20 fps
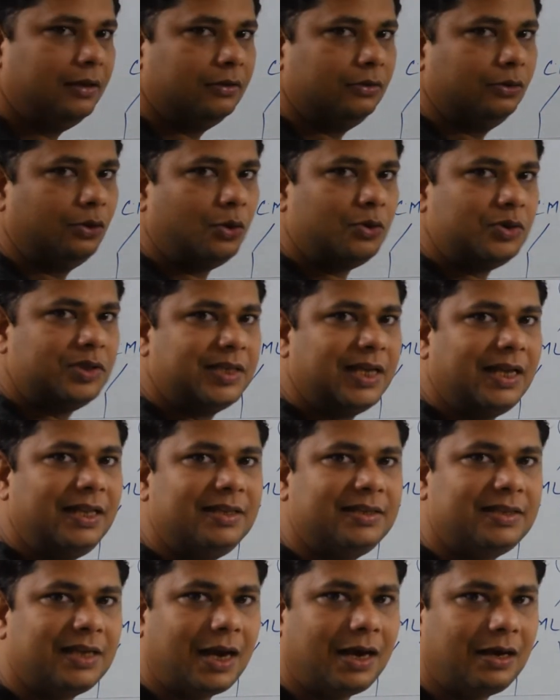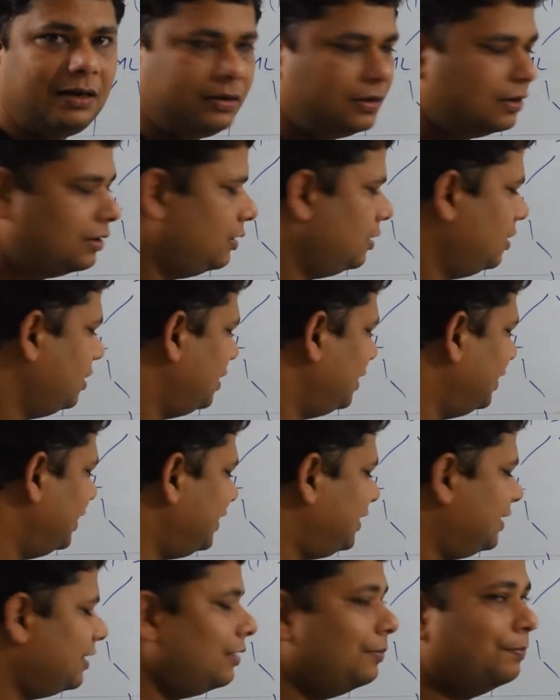those cells are
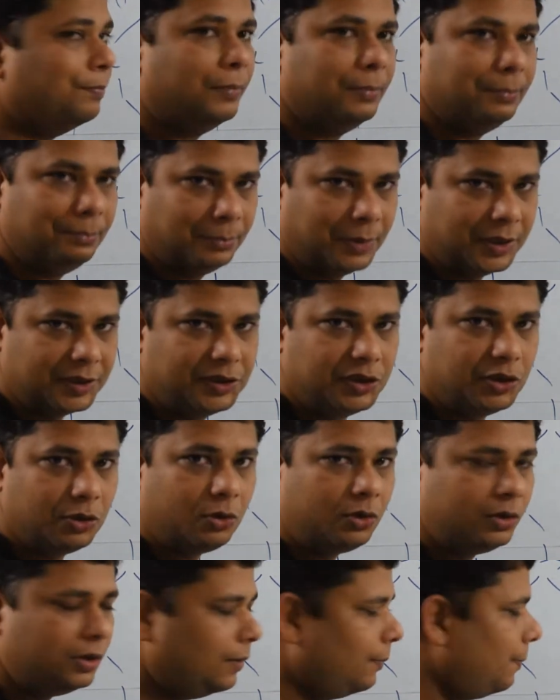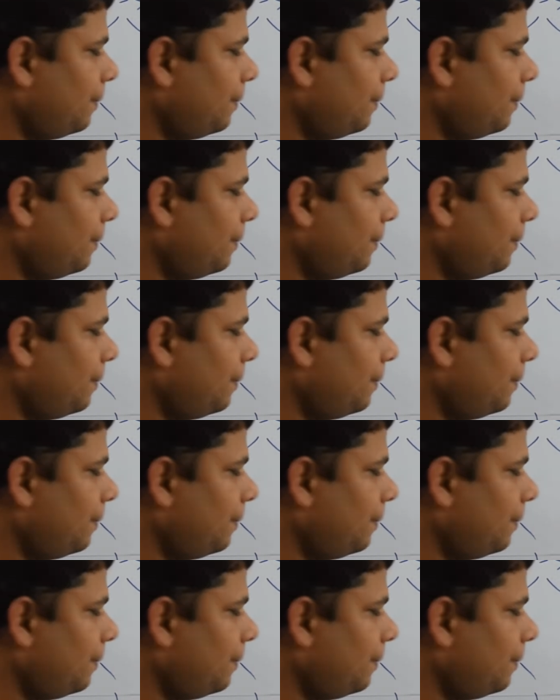little mature,